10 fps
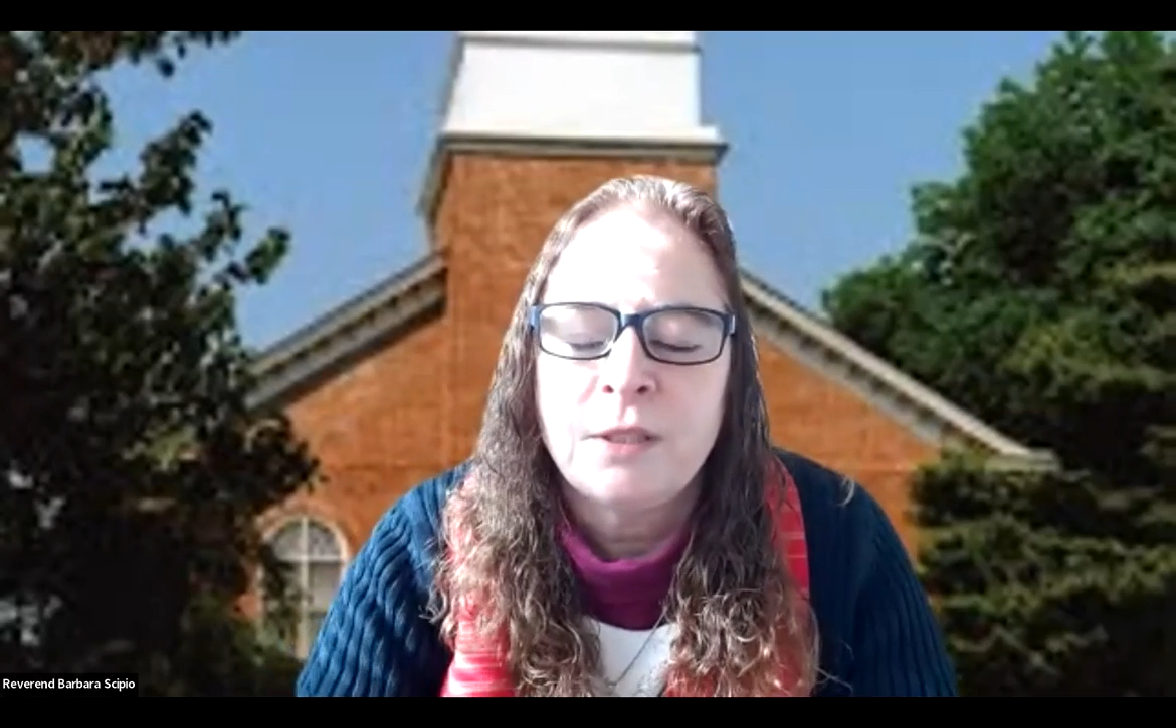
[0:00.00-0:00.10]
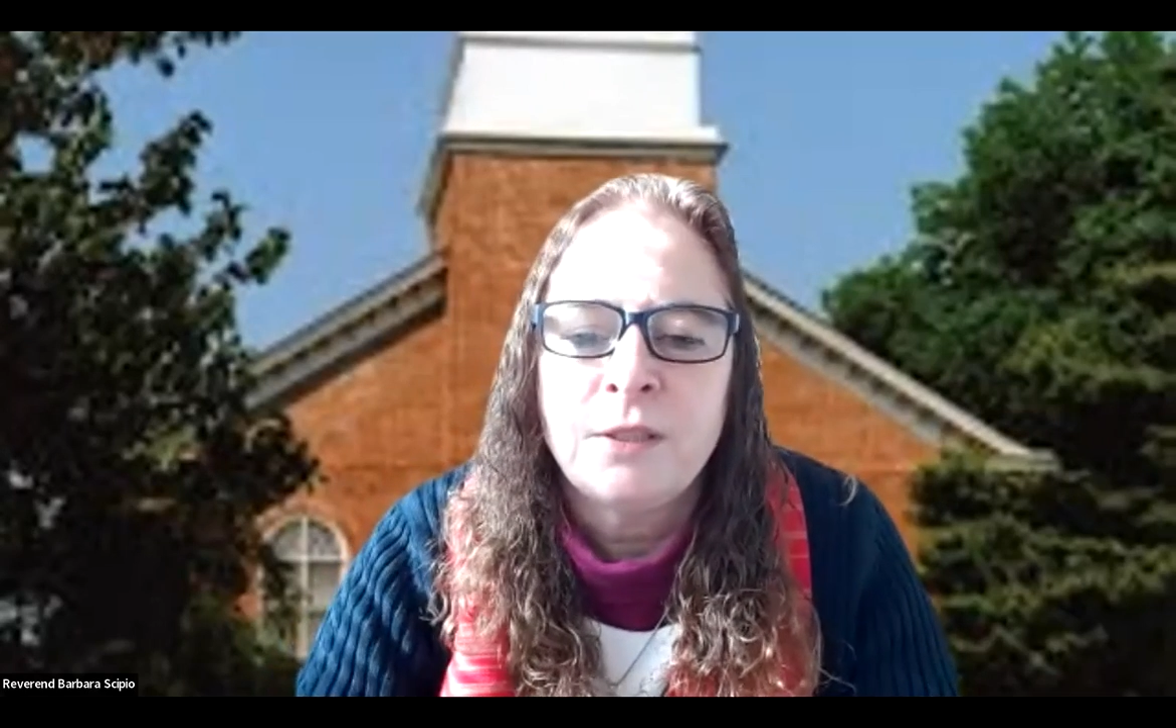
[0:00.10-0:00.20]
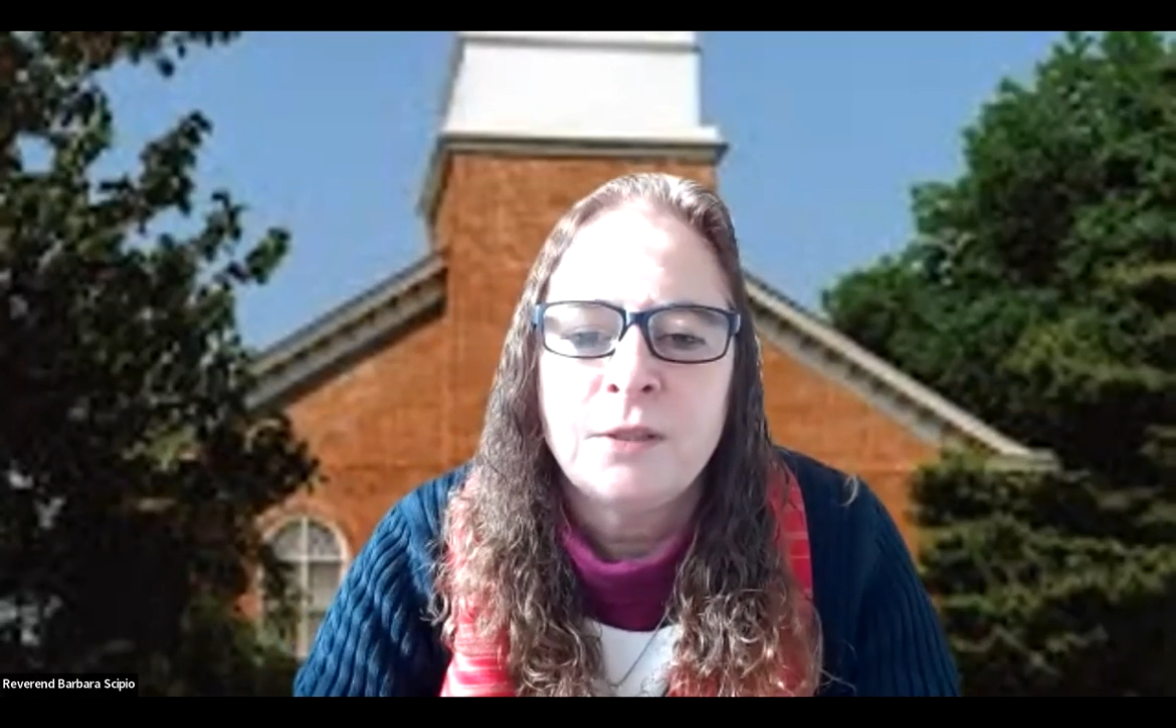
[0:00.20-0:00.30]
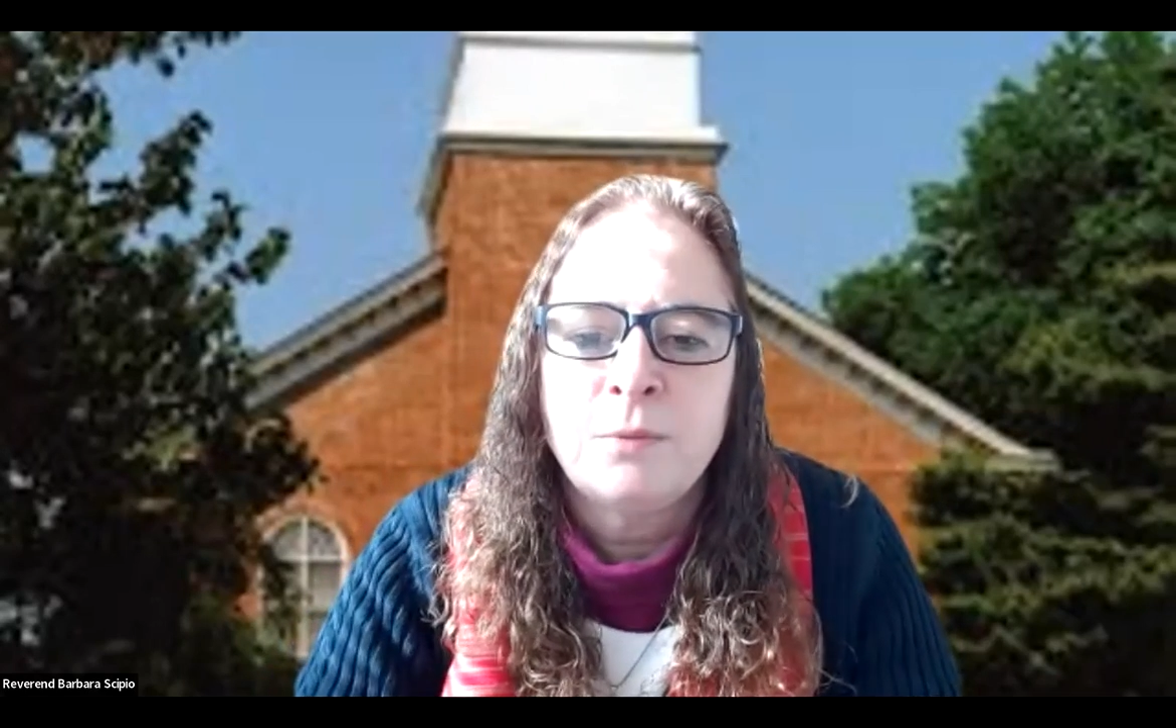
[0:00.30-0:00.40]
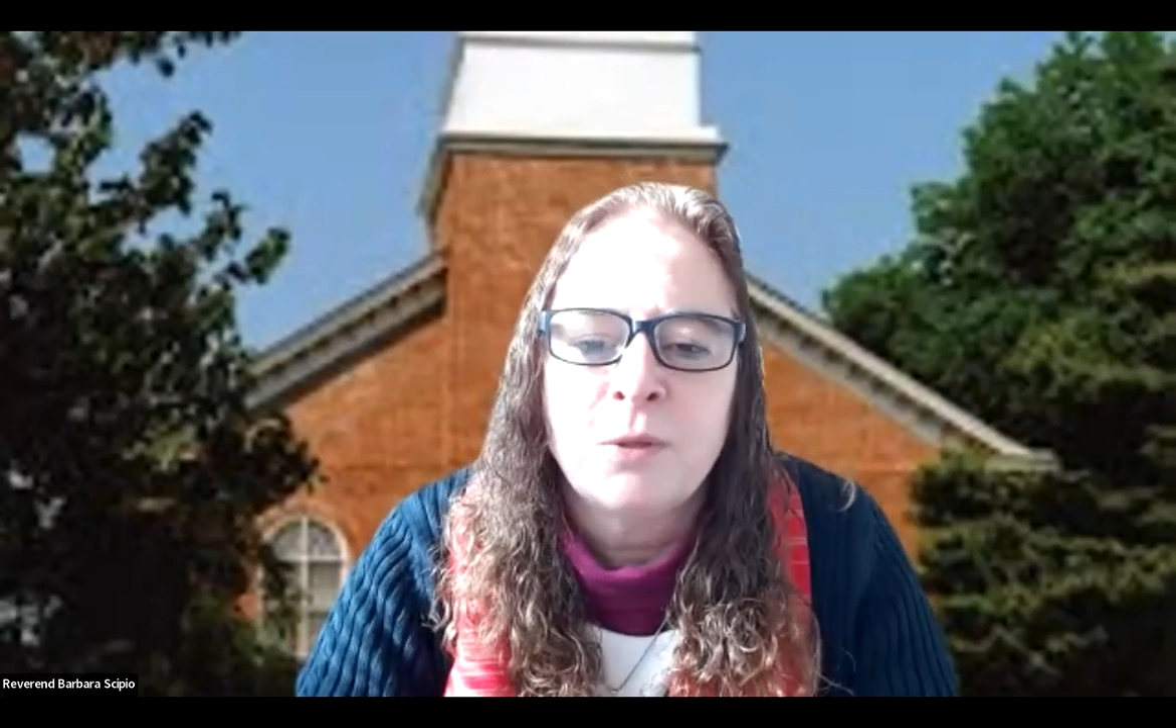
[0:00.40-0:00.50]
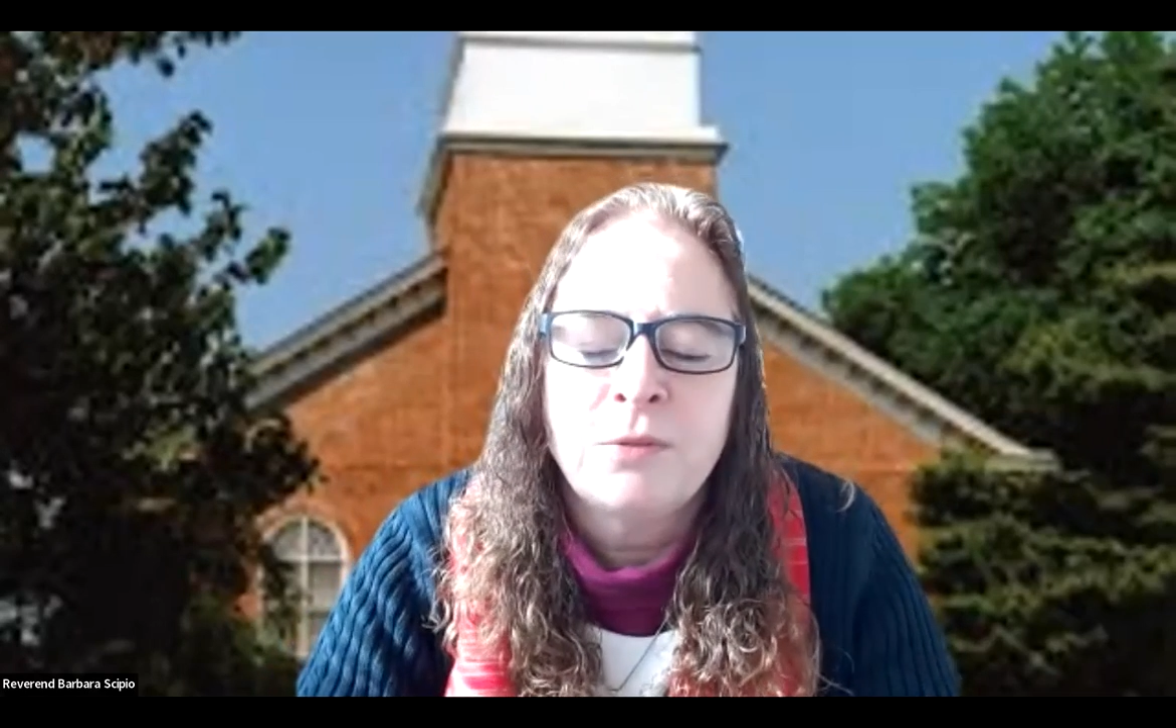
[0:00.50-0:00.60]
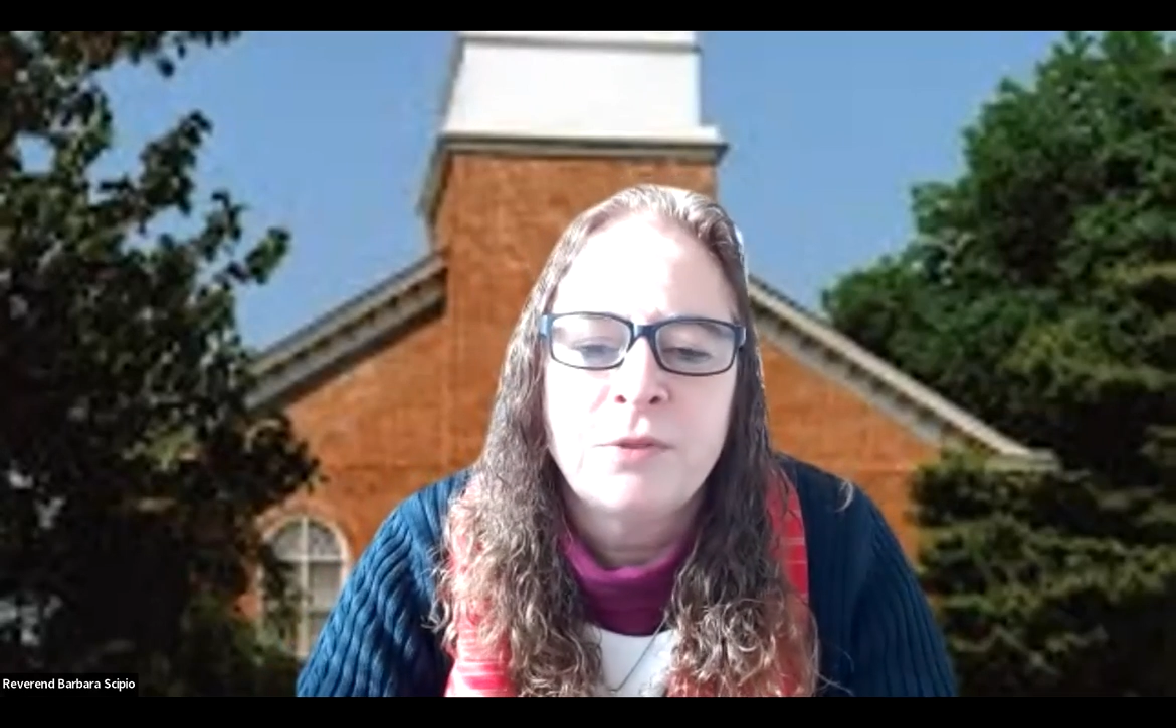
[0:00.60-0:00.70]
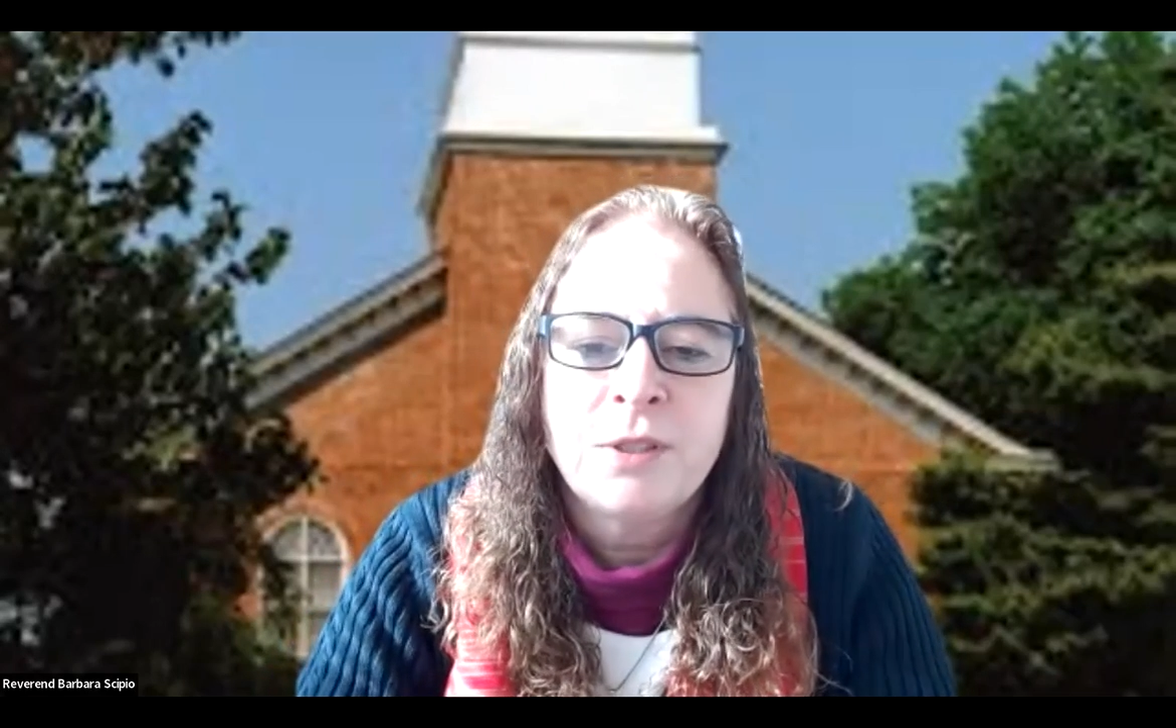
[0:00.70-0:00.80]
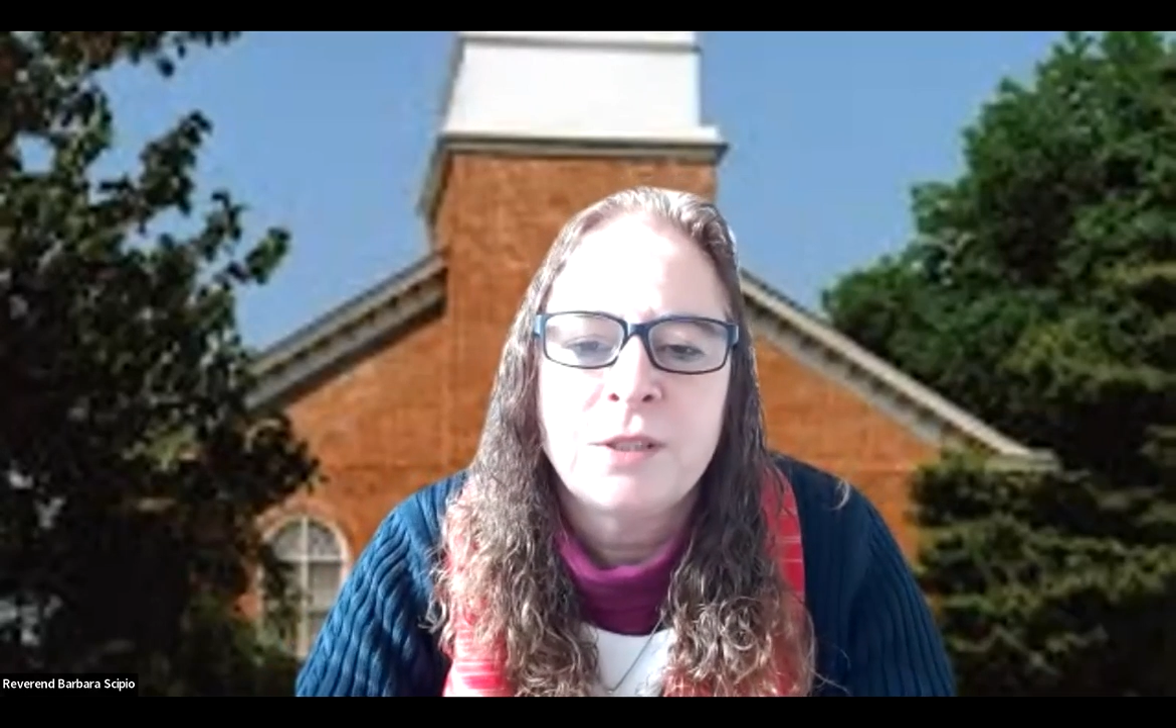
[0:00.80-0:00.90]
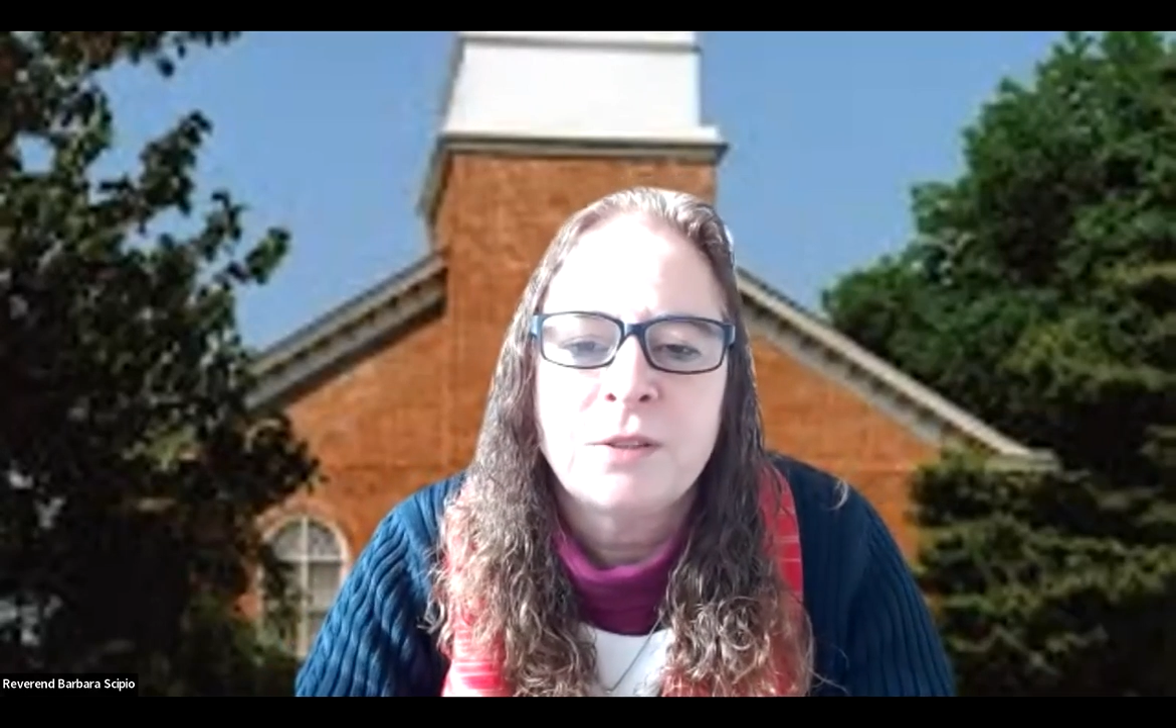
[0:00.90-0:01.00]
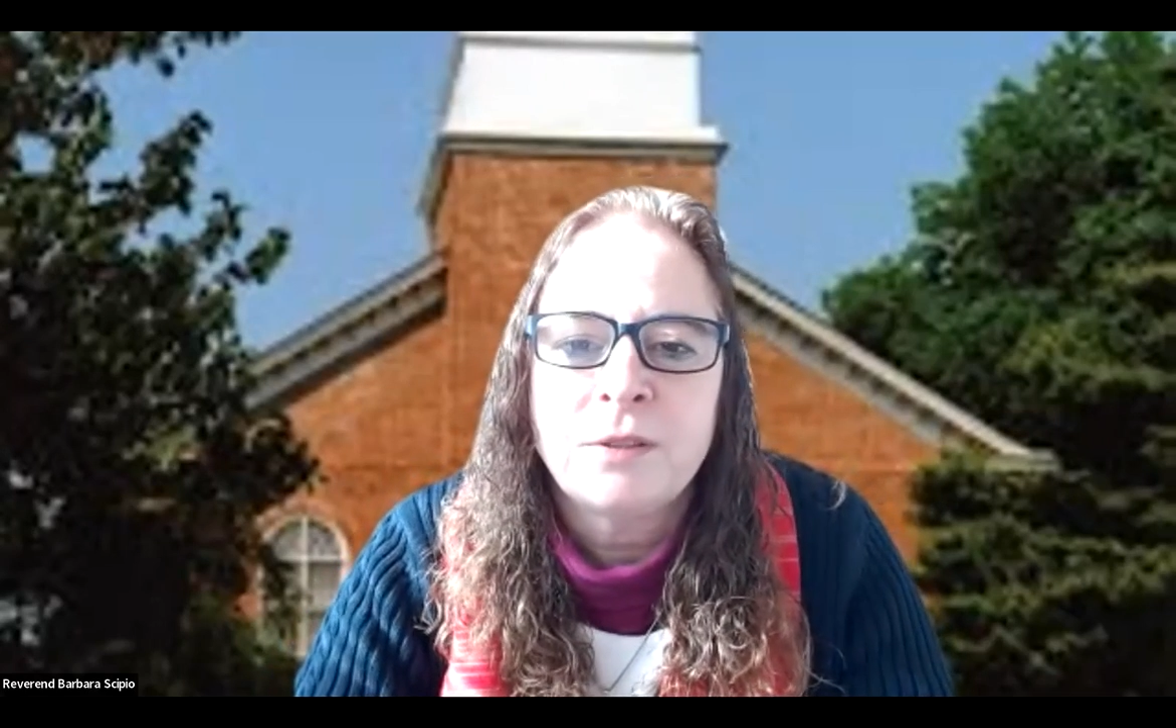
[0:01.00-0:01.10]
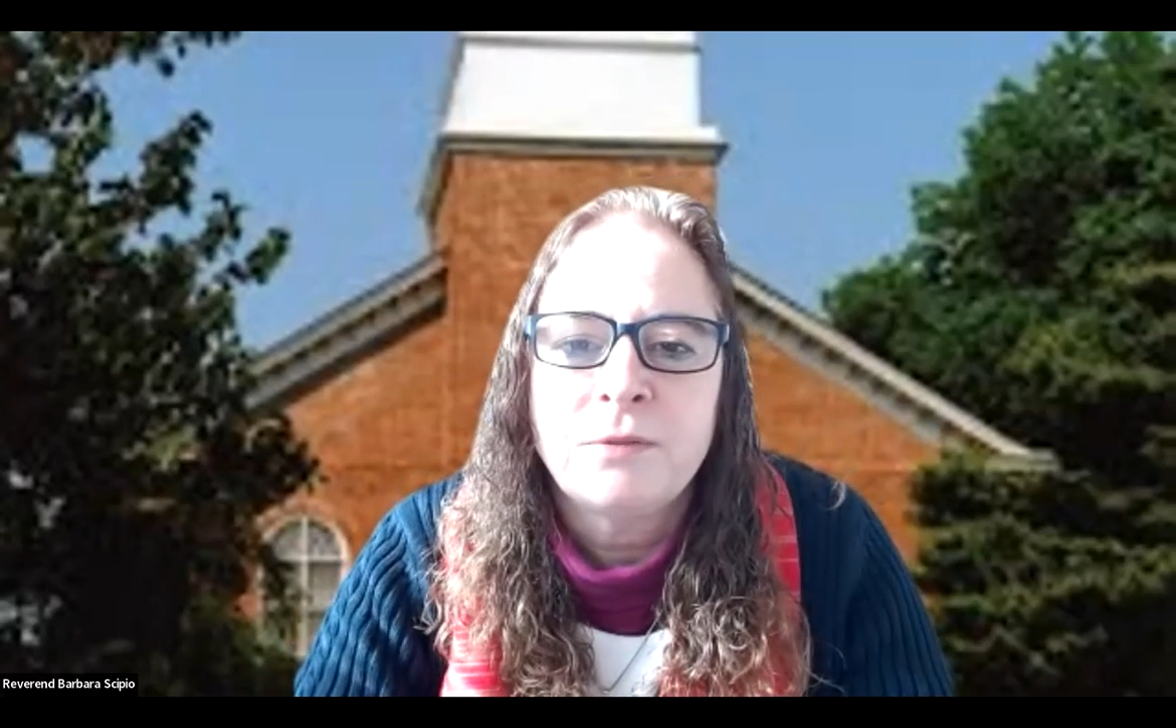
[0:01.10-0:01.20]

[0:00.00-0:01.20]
to do both physical